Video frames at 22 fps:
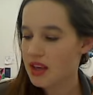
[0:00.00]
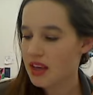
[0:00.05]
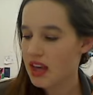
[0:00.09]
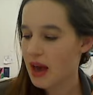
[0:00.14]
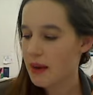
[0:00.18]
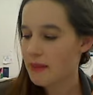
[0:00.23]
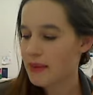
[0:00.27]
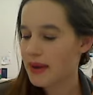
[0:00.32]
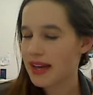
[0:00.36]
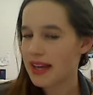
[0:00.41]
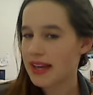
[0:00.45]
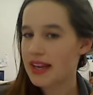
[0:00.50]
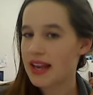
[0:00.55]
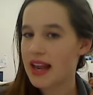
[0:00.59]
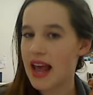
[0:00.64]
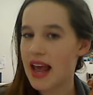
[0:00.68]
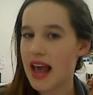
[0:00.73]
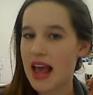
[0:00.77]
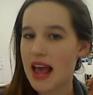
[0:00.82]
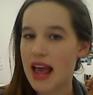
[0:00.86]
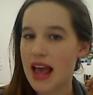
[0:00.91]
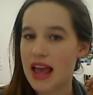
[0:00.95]
Coming
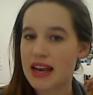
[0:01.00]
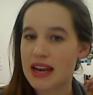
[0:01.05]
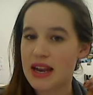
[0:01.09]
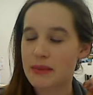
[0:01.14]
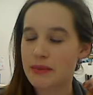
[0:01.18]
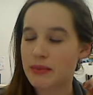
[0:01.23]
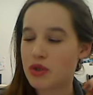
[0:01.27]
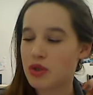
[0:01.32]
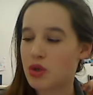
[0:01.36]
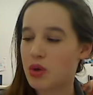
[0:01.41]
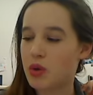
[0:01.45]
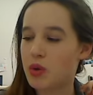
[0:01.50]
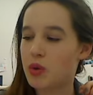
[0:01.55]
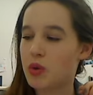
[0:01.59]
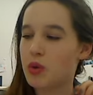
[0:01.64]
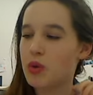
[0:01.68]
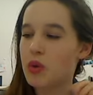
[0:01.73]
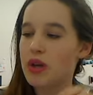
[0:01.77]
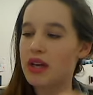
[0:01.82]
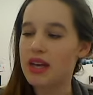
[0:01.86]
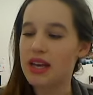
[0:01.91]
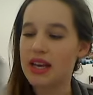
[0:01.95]
in at number
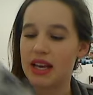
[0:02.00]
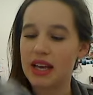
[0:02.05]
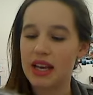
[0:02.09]
two